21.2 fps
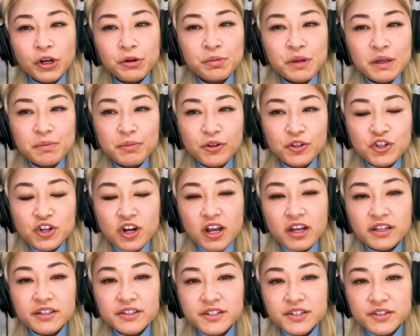are people
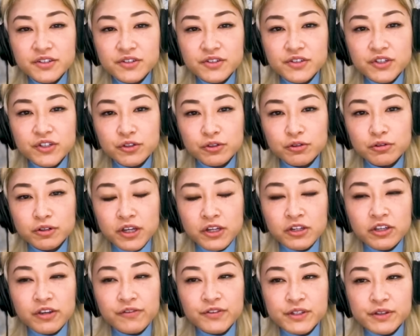trying to do?
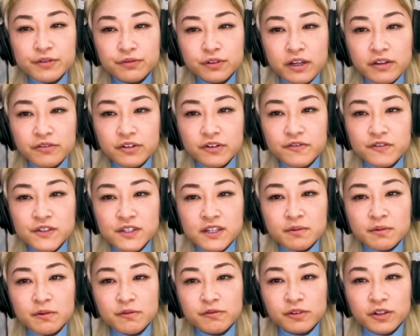Can you give us a flavor of
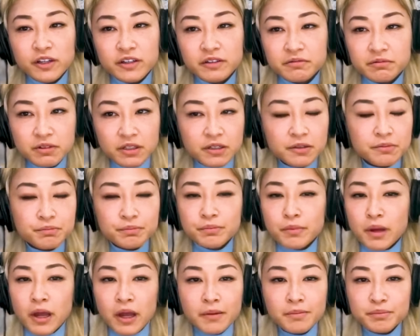some of the
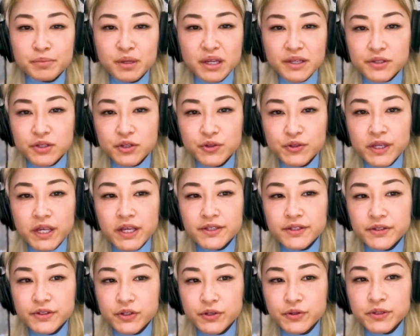biggest use
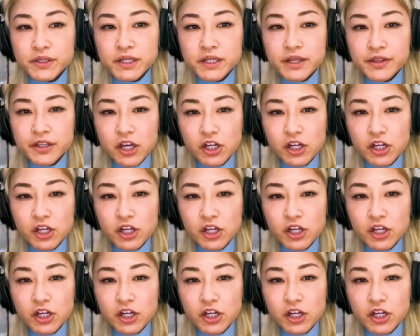cases you see in the